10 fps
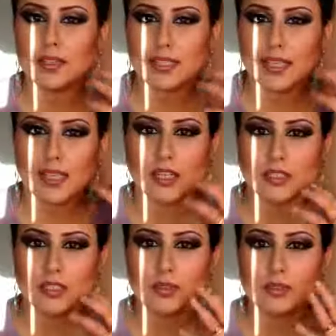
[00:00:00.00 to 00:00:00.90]
skin
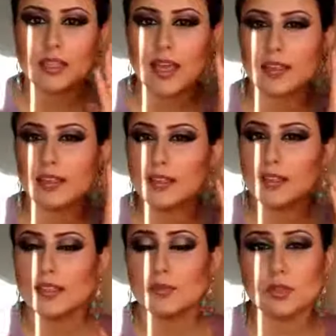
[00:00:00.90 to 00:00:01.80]
undertones, and
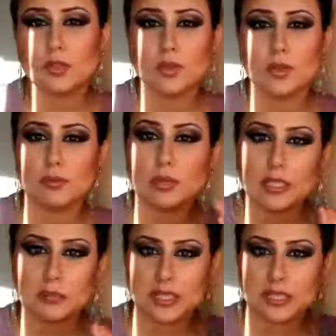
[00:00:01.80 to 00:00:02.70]
it will look
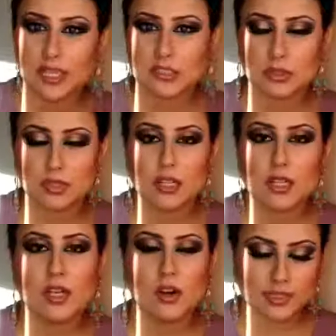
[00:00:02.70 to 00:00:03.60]
really natural
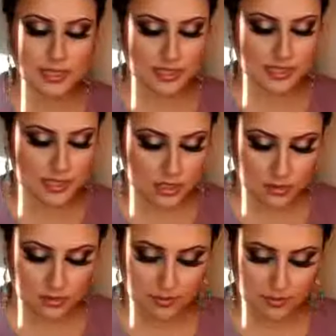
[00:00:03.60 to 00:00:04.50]
on their skin
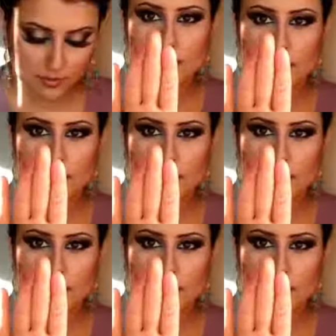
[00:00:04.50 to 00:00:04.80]
tone.